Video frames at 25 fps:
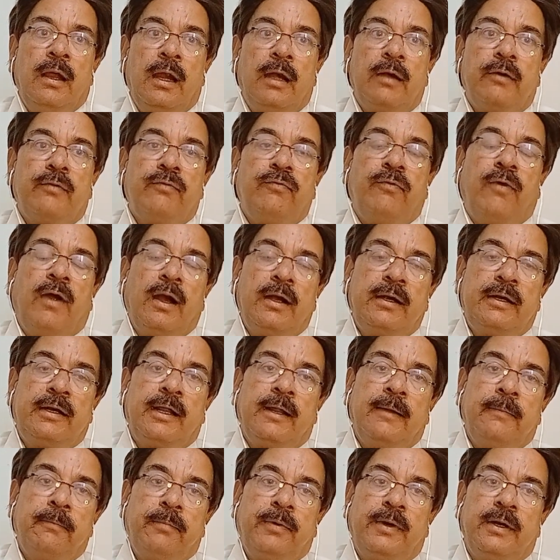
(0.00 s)
at what
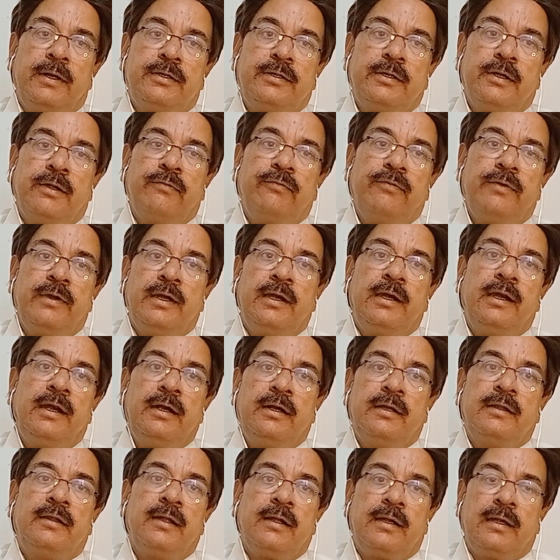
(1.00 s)
temperature we
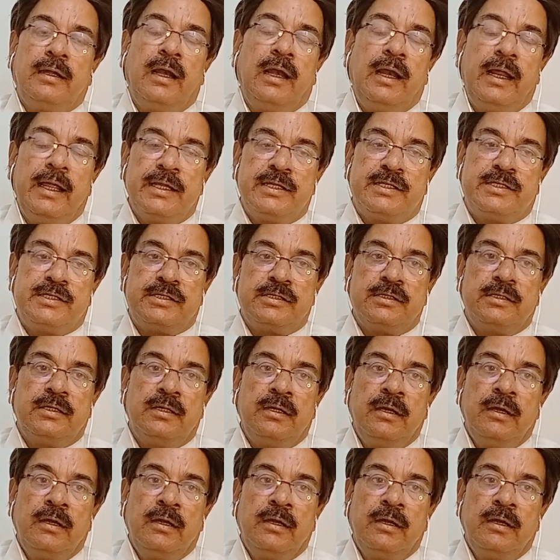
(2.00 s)
need the glaze.